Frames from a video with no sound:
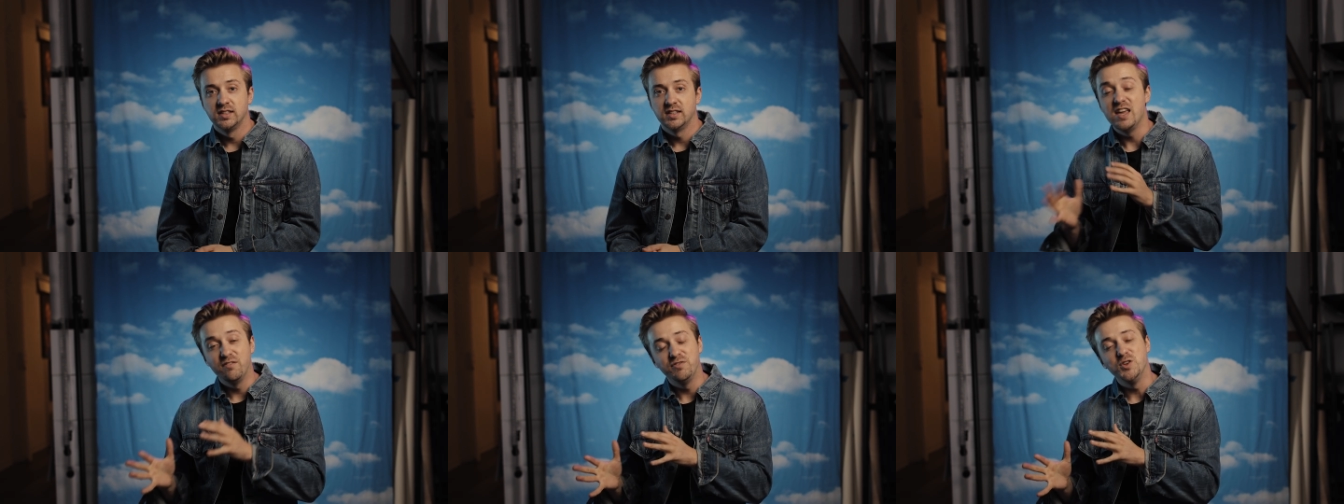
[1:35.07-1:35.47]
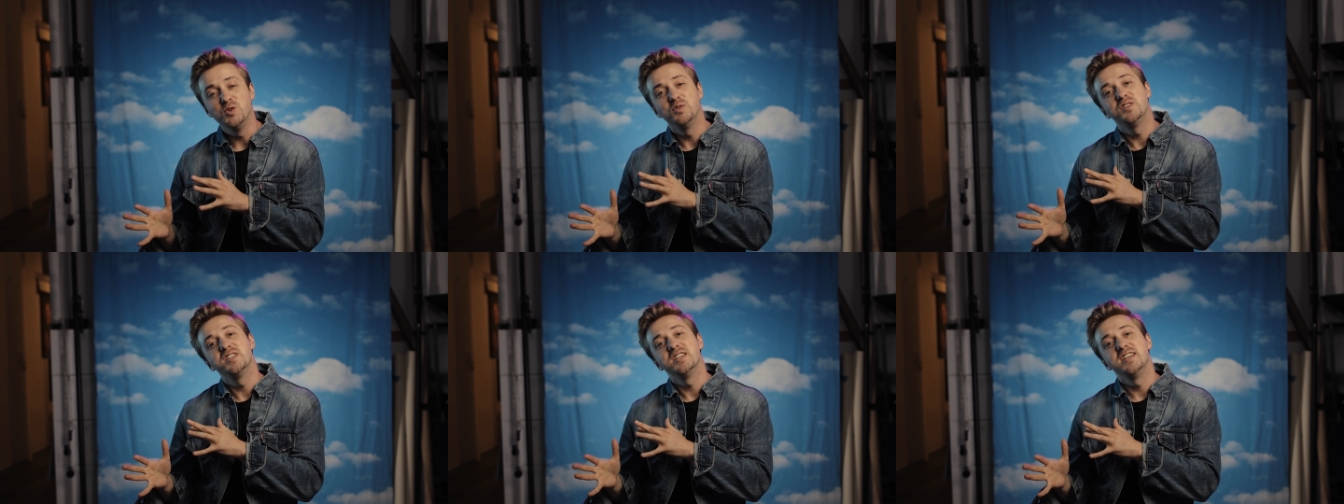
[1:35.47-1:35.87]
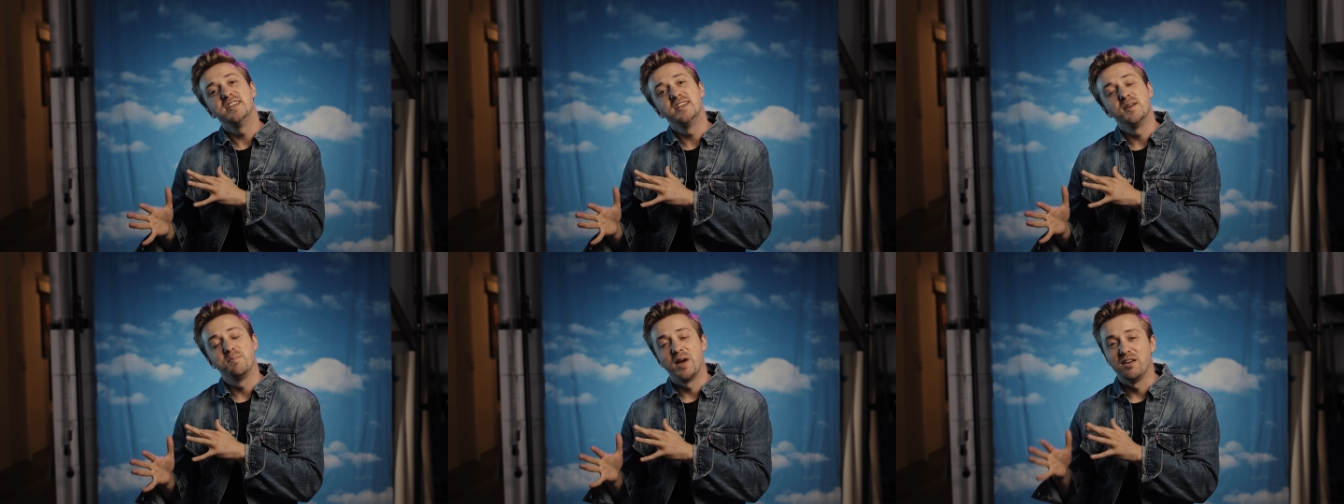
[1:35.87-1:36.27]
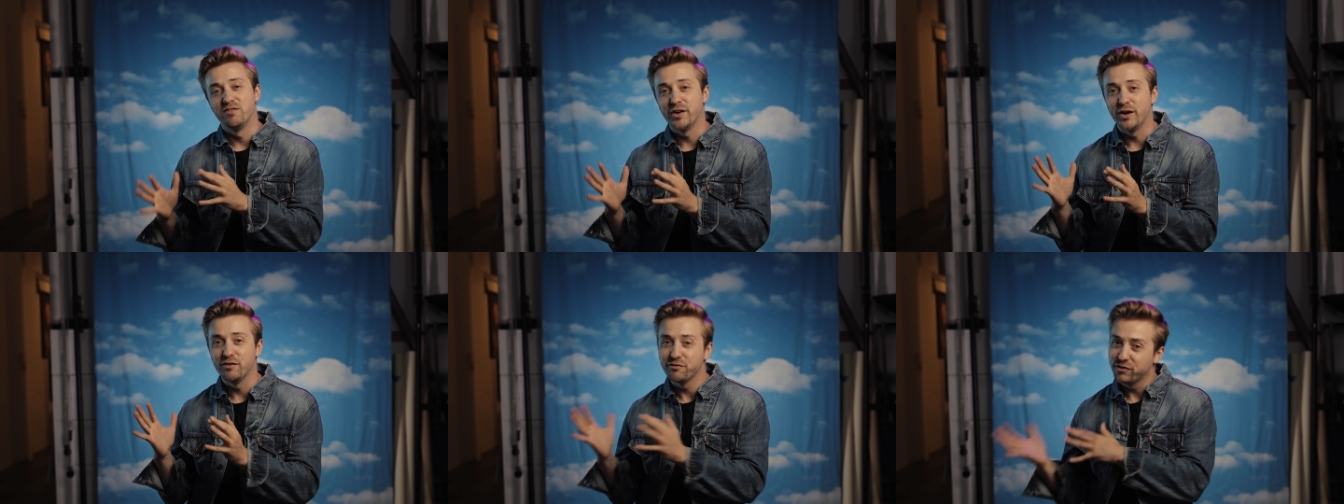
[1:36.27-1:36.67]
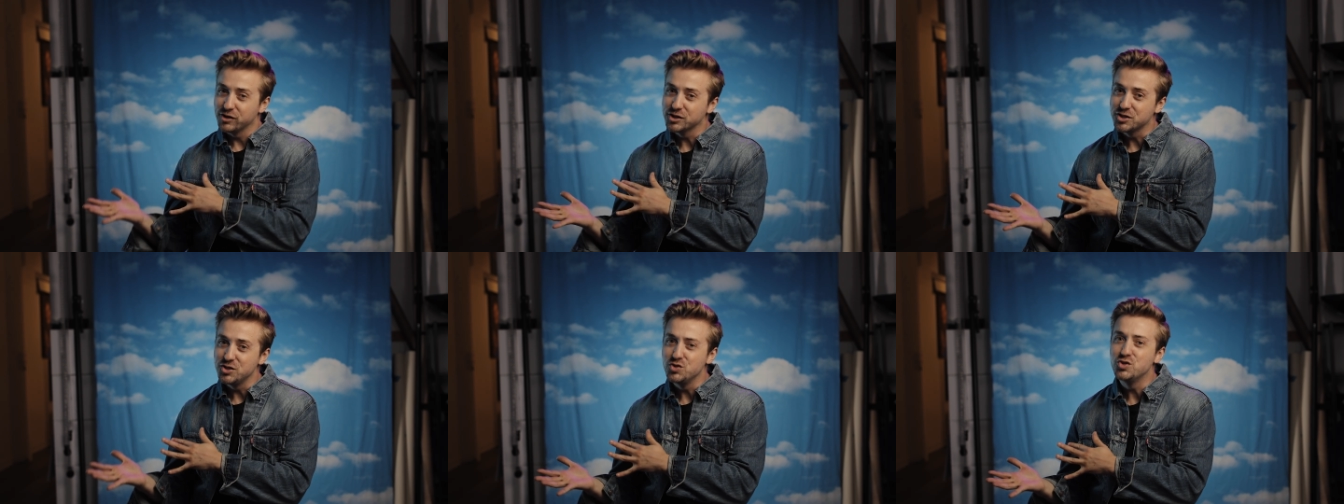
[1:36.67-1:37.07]
If you've seen my very
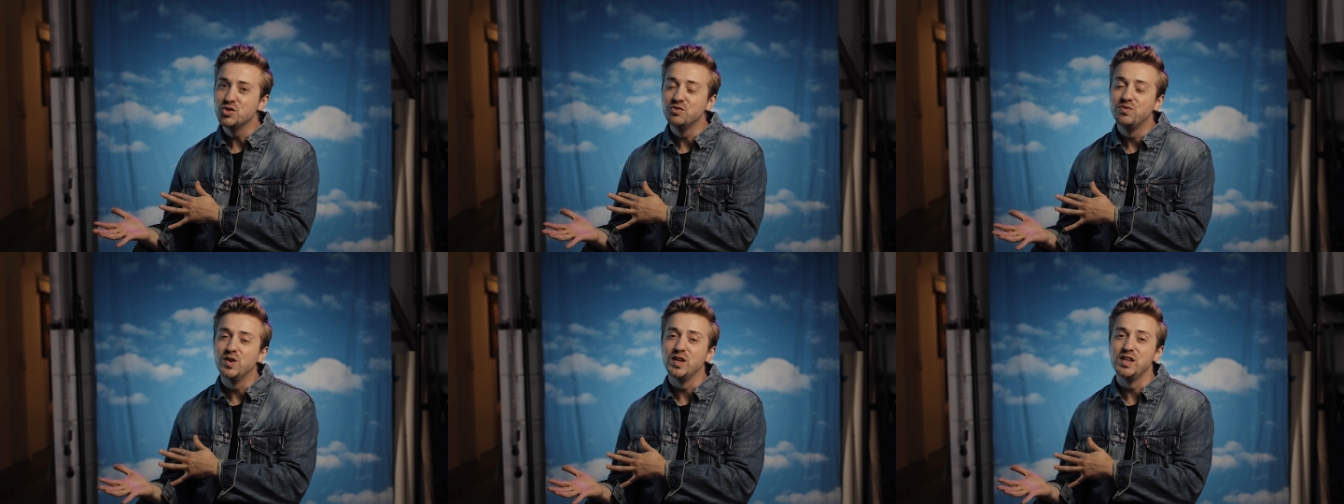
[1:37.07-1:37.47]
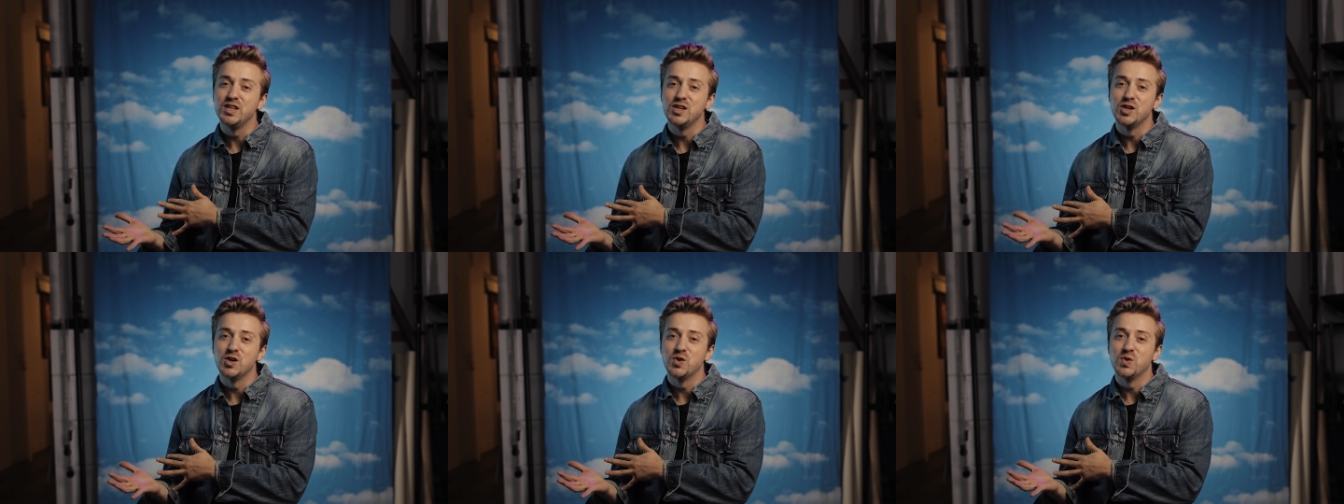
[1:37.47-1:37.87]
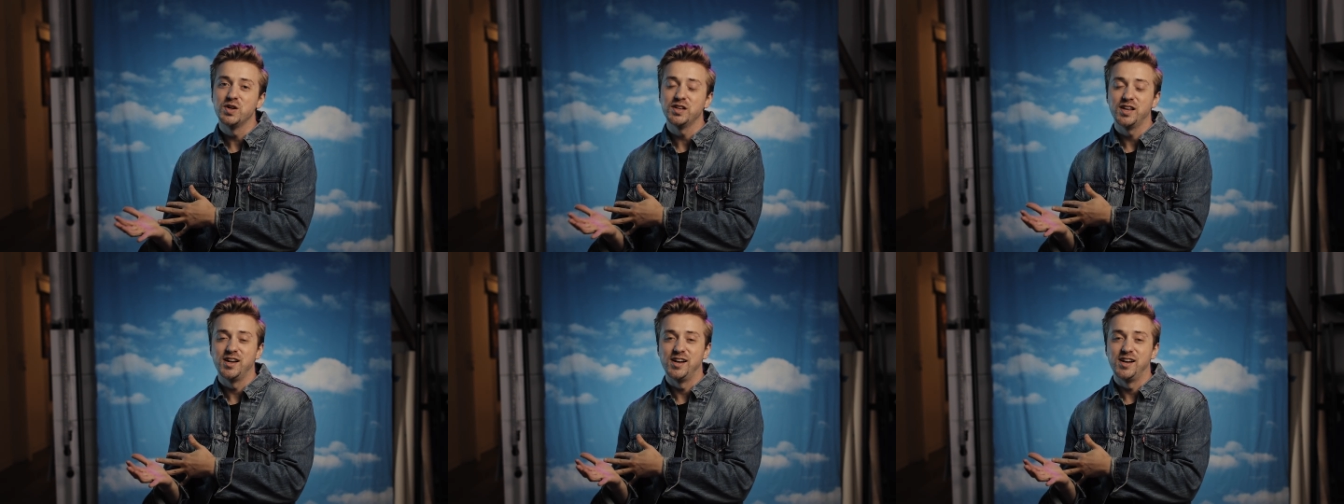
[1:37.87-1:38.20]
first YouTube video,